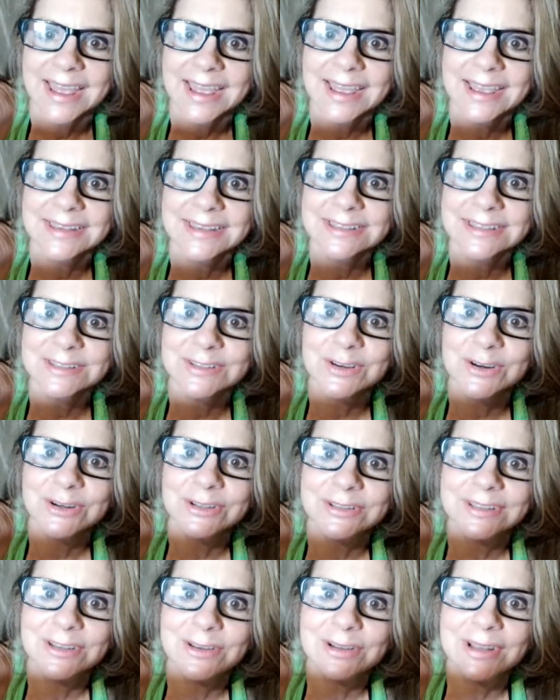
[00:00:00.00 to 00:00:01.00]
Ese
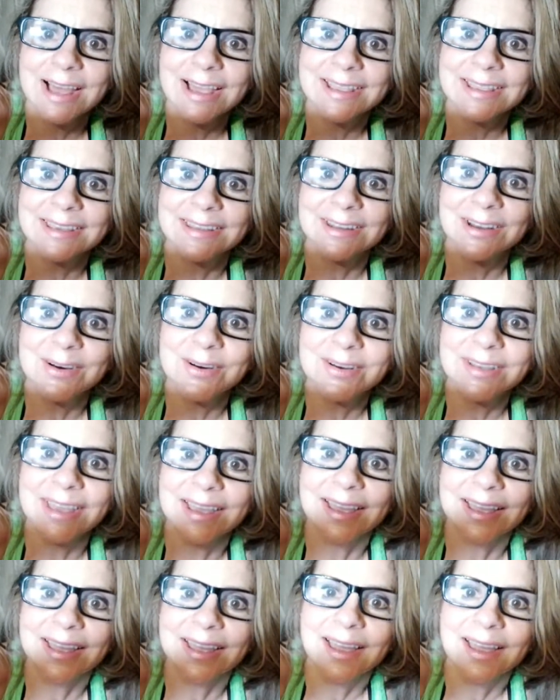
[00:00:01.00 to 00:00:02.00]
escote, you like it?
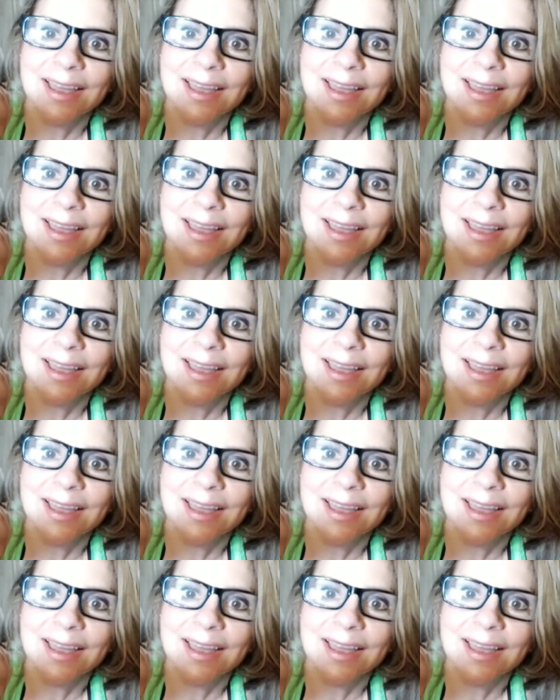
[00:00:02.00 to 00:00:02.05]
Okay.